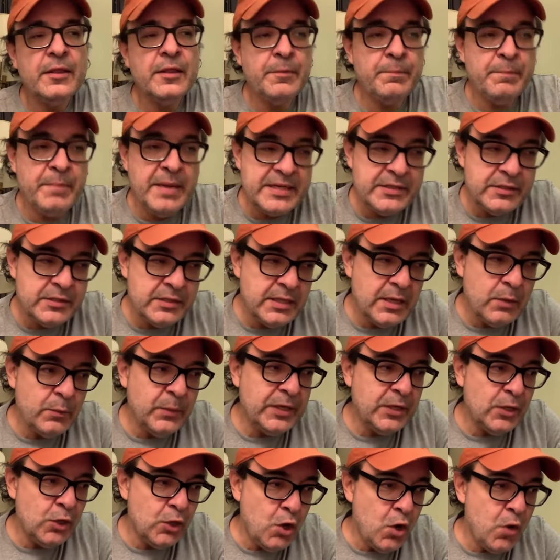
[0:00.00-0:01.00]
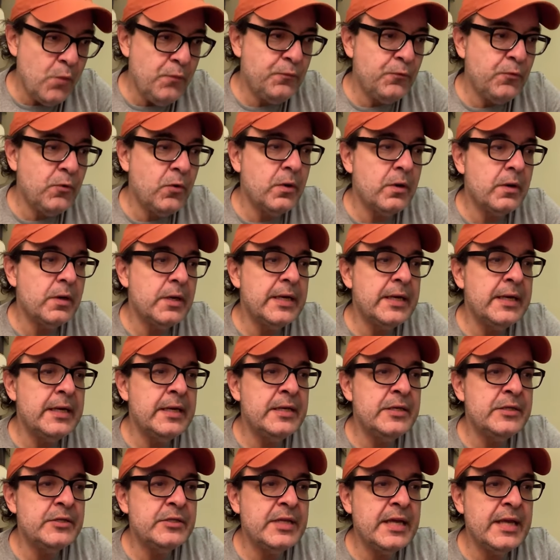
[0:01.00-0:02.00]
The best that we can hope for
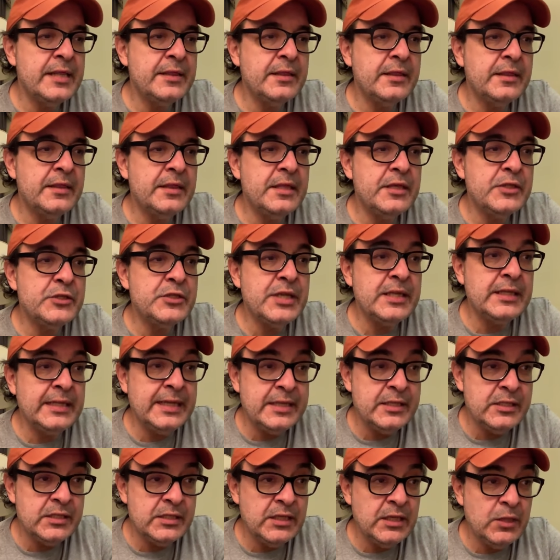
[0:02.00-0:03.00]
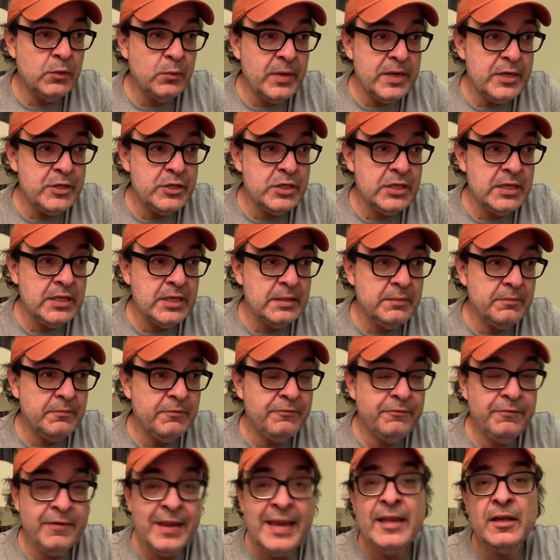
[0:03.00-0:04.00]
is that the Zelensky regime
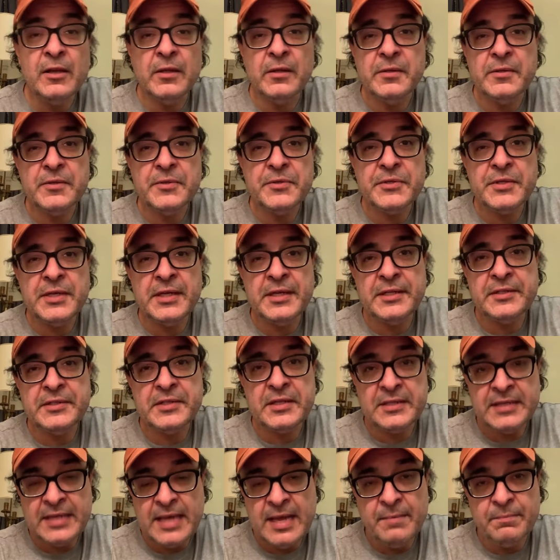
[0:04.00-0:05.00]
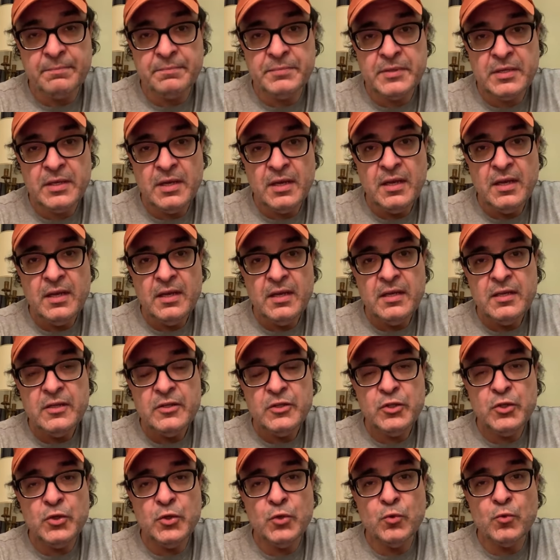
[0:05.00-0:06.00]
fails in its attempt
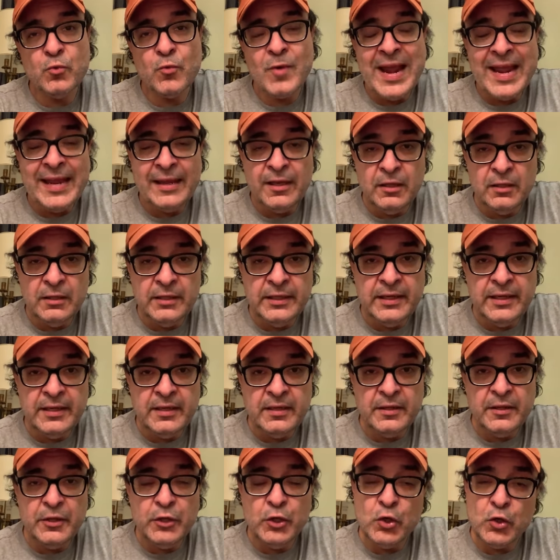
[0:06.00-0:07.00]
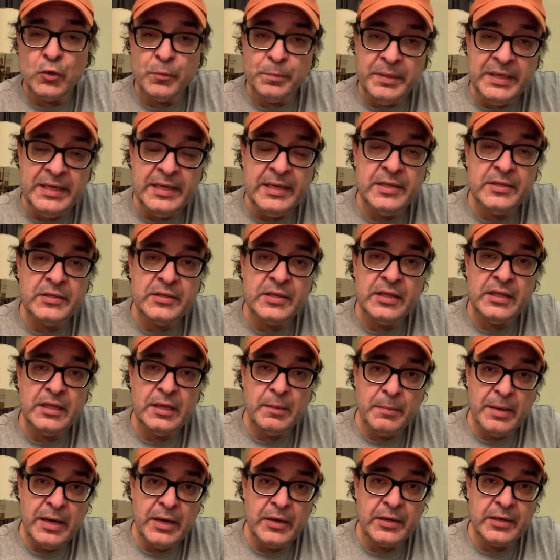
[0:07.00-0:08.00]
to wrangle in the Europeans and the
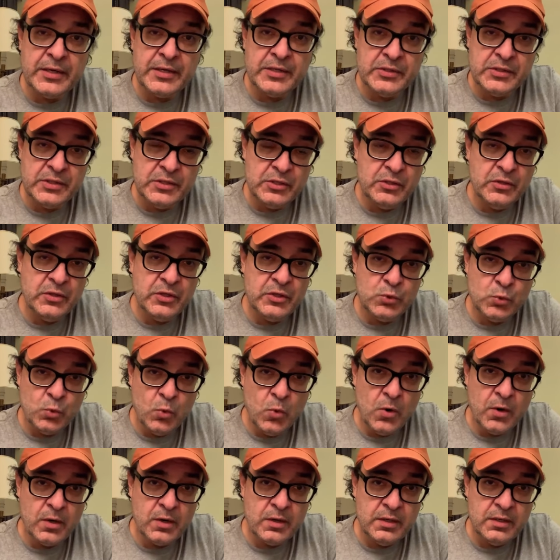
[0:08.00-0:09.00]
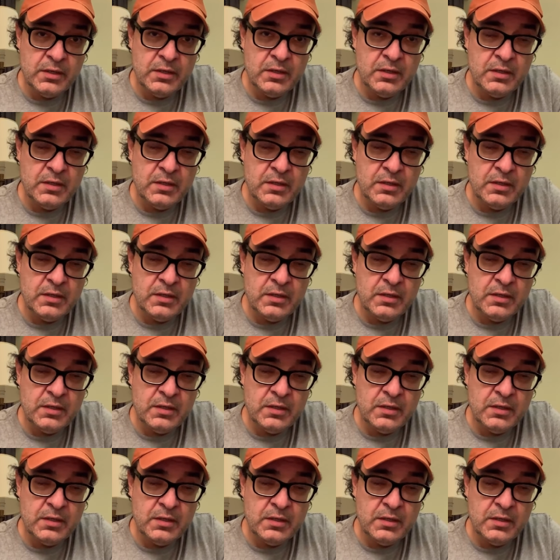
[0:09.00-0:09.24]
Americans into this war.